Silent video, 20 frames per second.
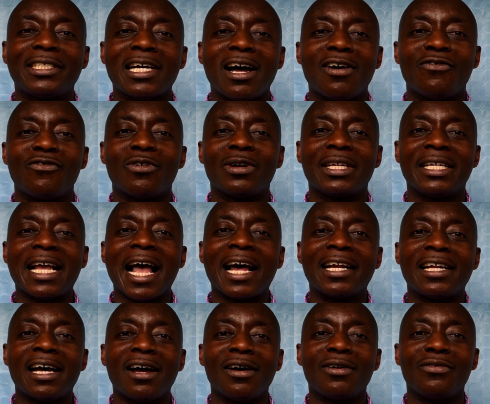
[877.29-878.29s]
out for the
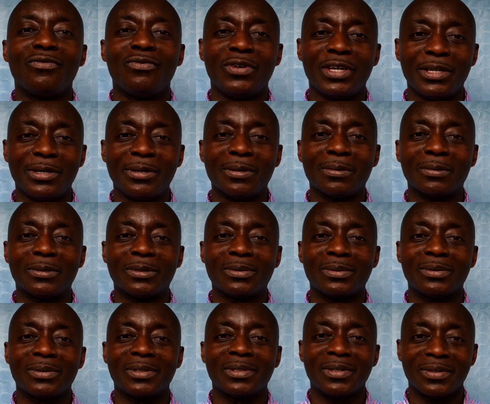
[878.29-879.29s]
other videos.
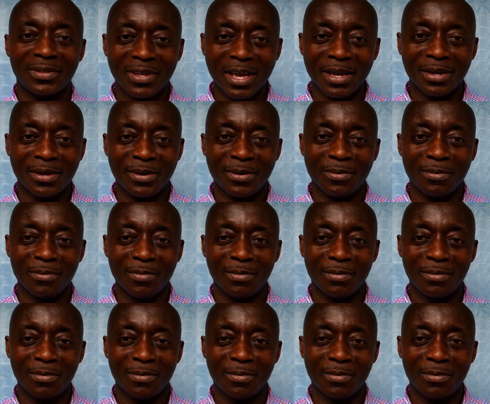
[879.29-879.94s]
Thank you.